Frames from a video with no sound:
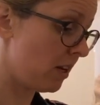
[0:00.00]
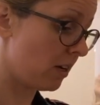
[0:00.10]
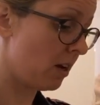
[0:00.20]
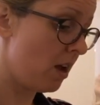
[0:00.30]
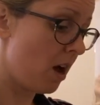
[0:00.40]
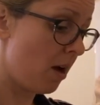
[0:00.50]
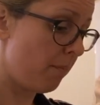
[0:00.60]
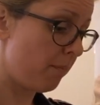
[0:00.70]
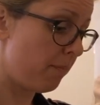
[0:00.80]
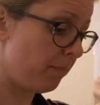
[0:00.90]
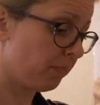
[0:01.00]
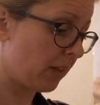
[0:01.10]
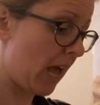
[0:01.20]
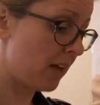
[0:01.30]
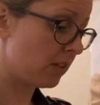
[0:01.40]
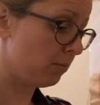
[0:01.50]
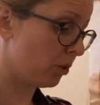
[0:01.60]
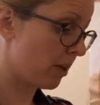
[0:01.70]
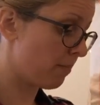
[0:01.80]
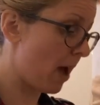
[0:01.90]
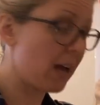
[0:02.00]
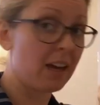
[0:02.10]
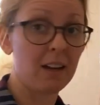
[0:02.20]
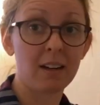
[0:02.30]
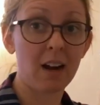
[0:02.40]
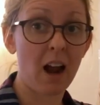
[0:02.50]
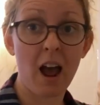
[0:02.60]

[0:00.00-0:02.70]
it as I'm looking back at it, and I